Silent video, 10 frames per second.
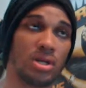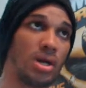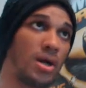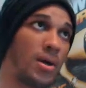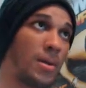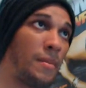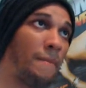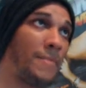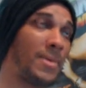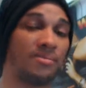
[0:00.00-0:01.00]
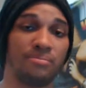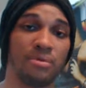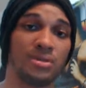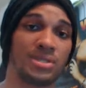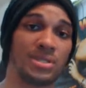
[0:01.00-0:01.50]

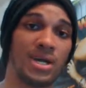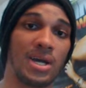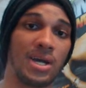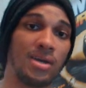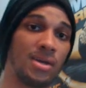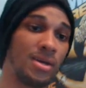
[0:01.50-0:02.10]
Mariposa